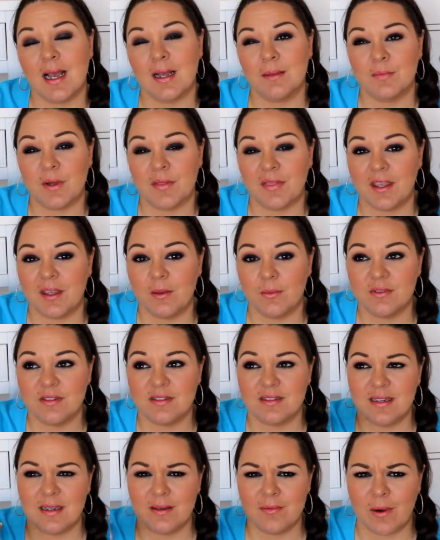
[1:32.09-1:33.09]
I think it
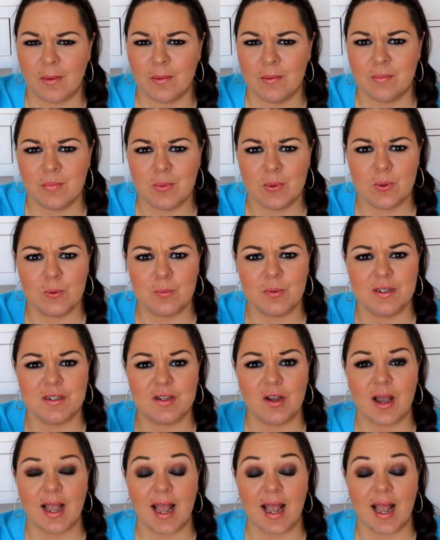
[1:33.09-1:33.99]
was Zero and Bourbon,